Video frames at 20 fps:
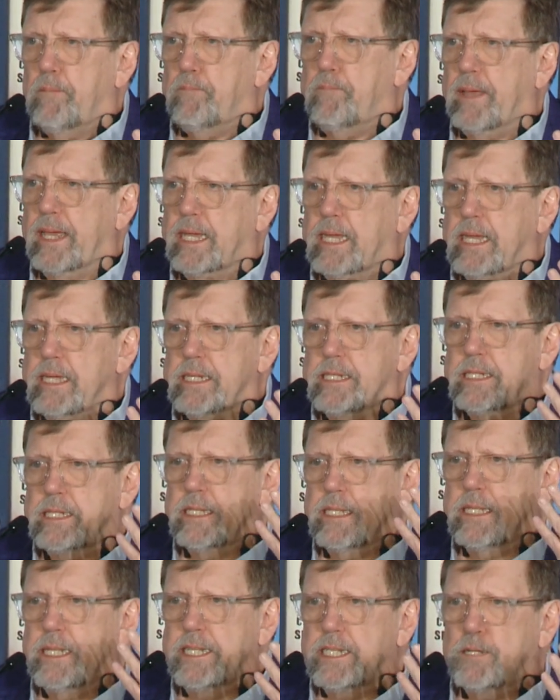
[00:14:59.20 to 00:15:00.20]
because
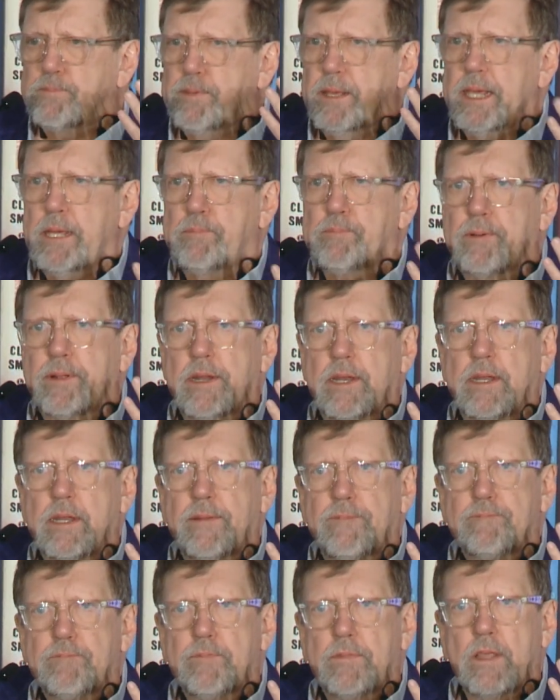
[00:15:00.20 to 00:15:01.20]
these people
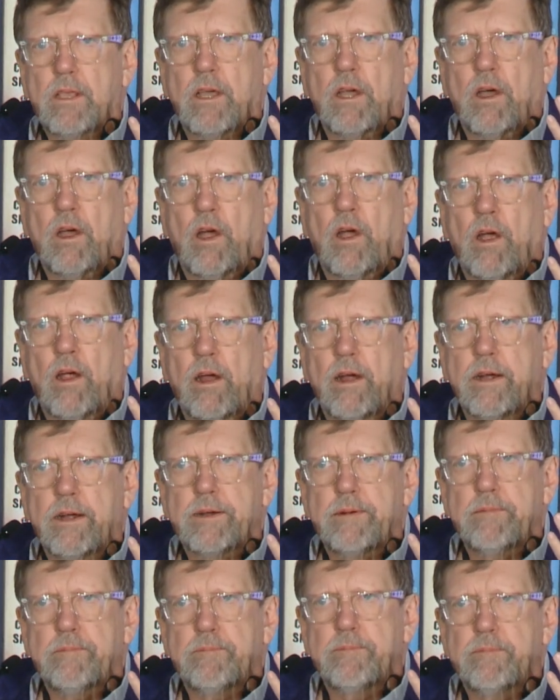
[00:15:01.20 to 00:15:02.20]
are
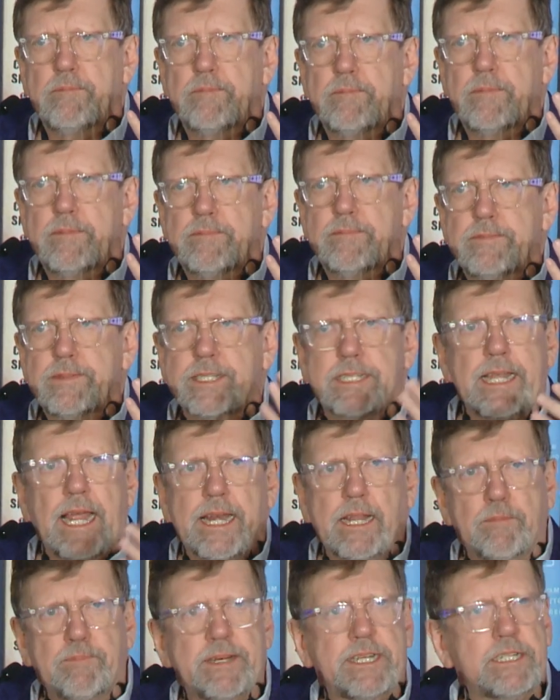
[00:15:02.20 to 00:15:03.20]

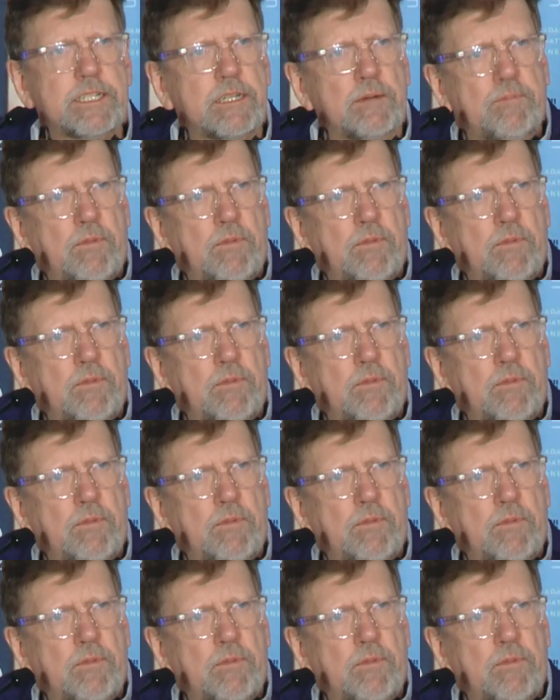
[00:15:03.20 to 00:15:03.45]
signing a petition to